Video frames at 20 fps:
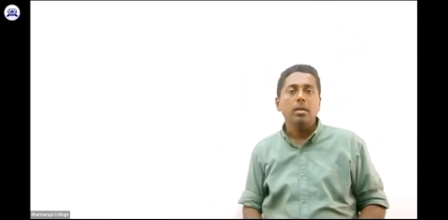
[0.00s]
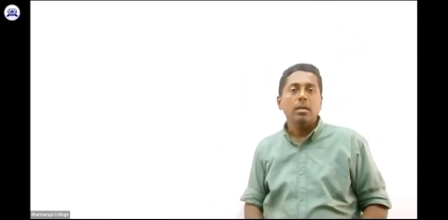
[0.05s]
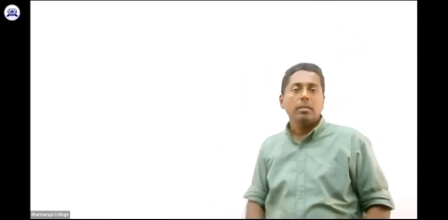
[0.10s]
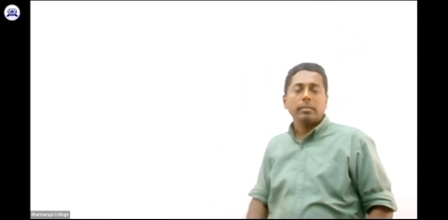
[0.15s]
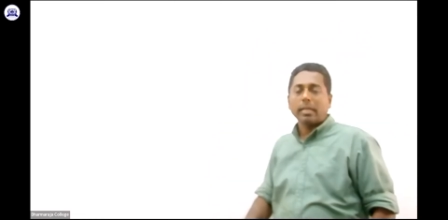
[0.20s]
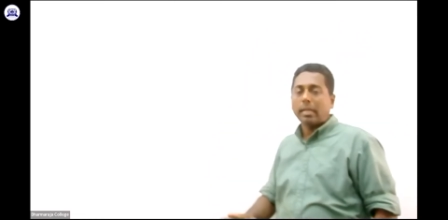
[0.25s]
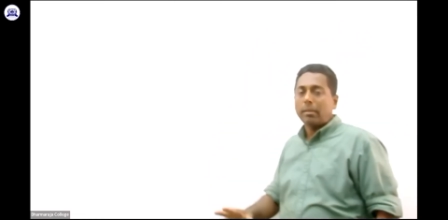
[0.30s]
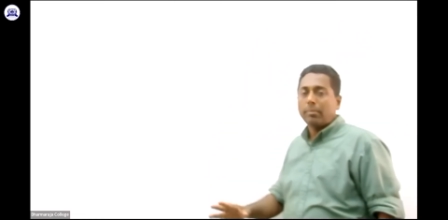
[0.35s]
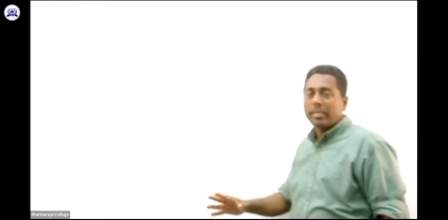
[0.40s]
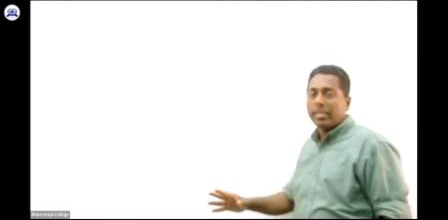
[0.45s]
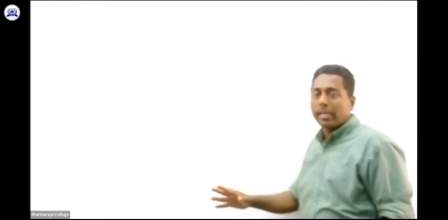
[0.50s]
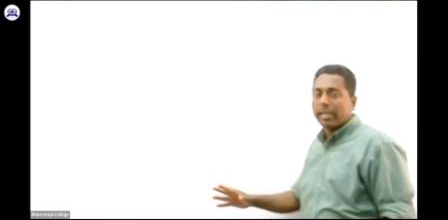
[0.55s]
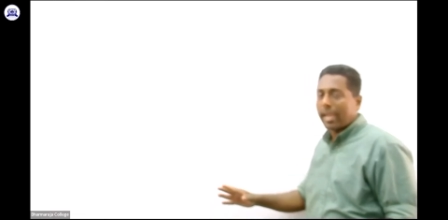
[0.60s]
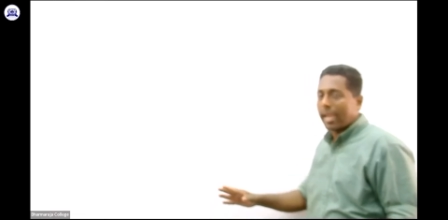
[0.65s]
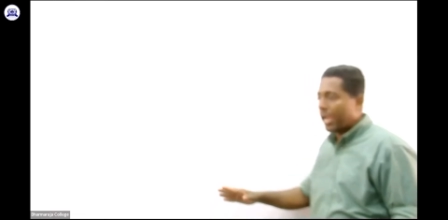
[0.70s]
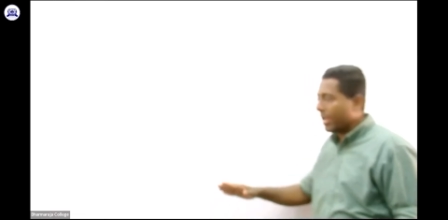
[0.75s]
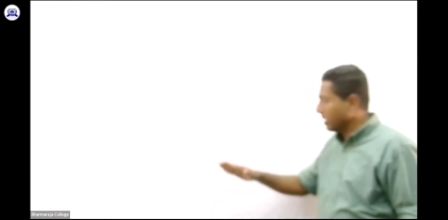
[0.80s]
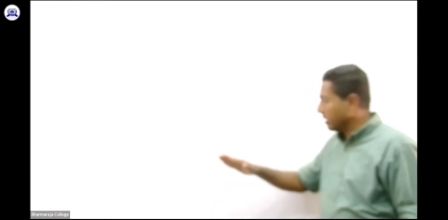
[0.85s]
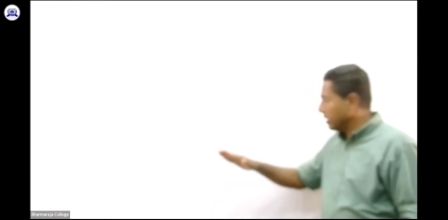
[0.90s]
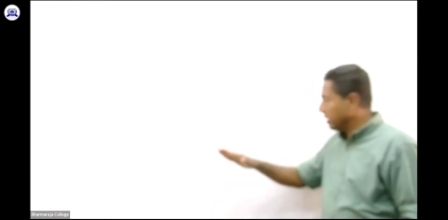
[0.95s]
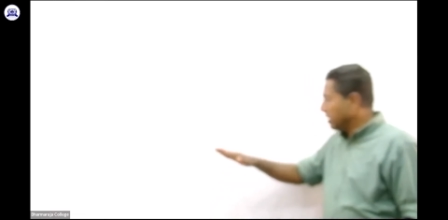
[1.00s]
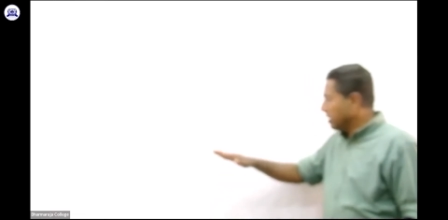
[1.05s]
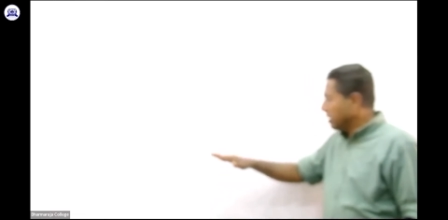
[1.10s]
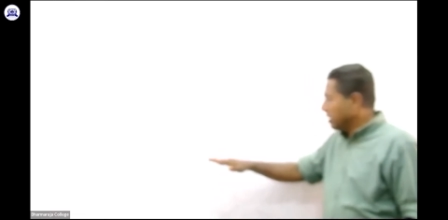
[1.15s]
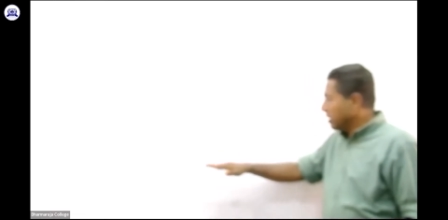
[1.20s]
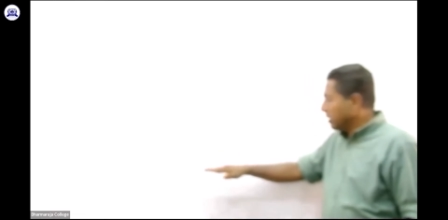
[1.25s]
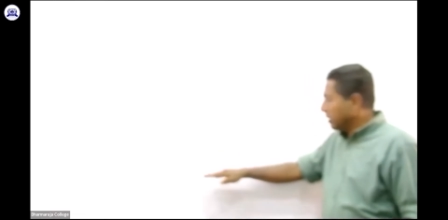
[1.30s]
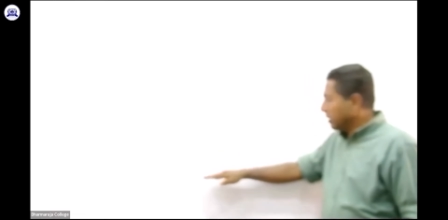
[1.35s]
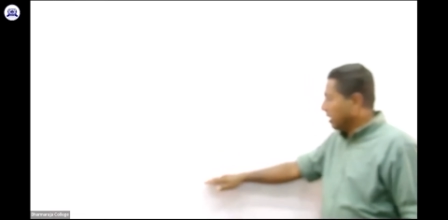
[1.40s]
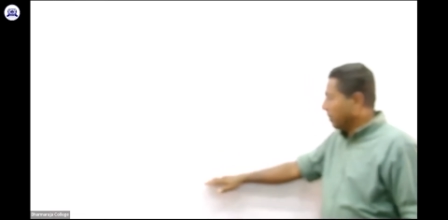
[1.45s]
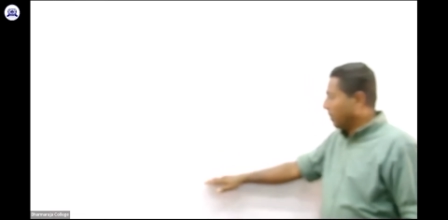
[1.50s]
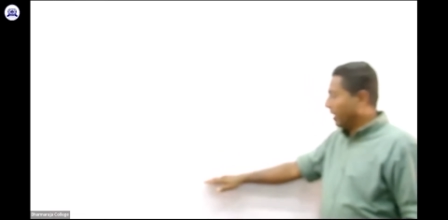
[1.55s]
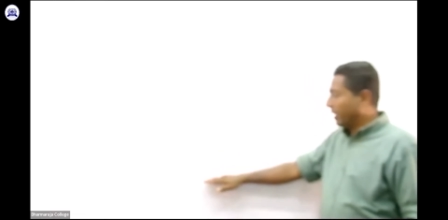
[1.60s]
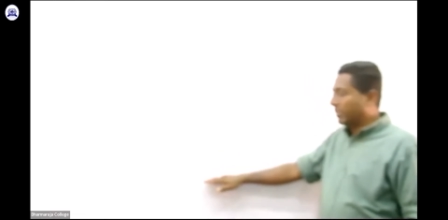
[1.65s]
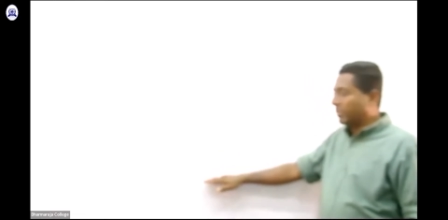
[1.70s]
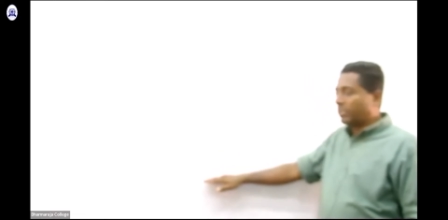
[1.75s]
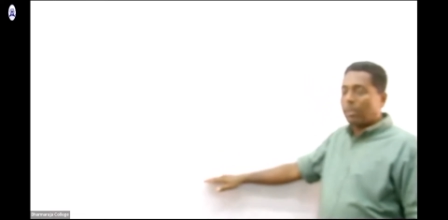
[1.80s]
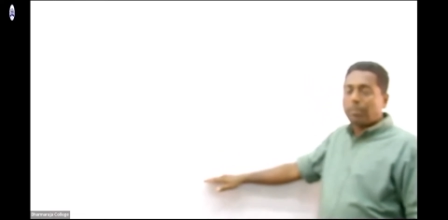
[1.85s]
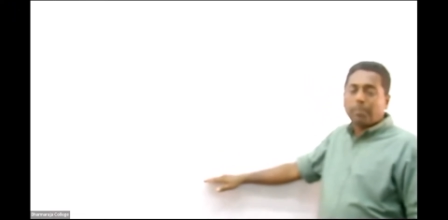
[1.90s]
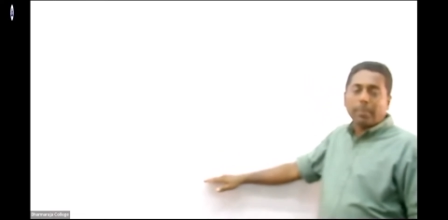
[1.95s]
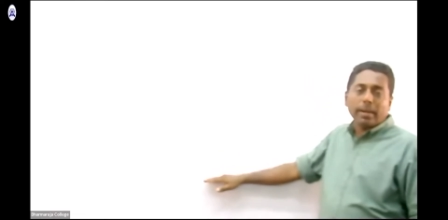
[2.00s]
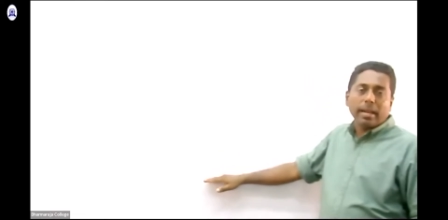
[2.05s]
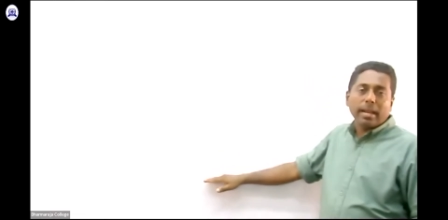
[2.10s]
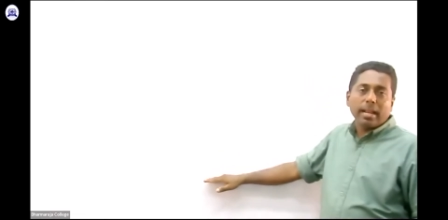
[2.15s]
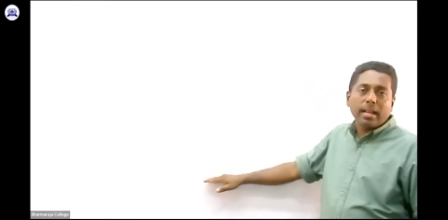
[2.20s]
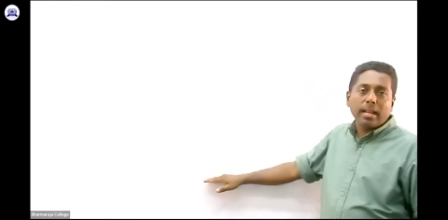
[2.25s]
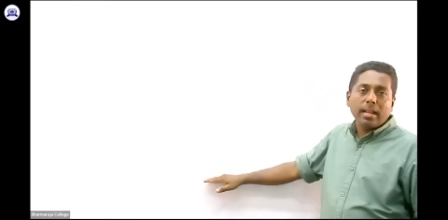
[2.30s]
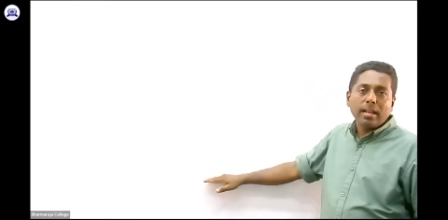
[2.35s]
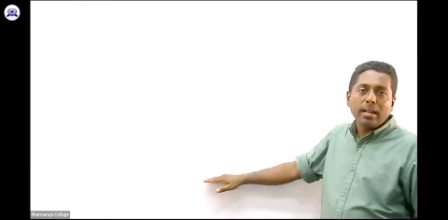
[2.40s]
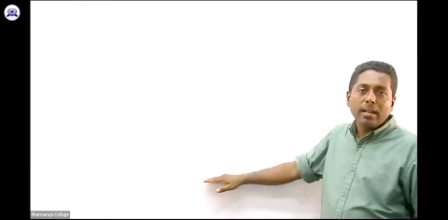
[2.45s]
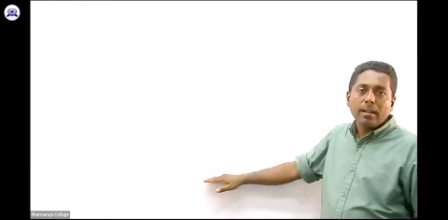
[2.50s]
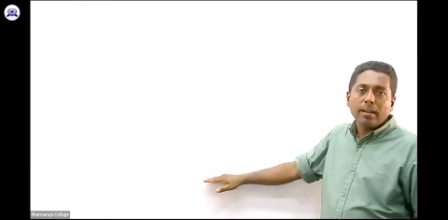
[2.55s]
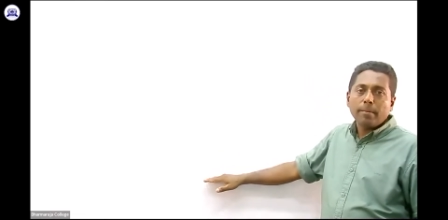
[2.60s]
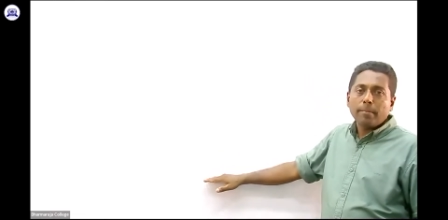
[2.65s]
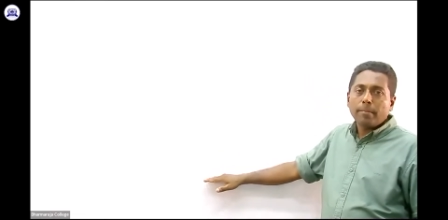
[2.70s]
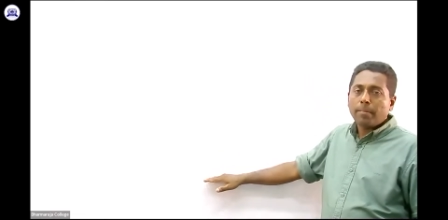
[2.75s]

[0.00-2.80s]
Tell me again. The principal,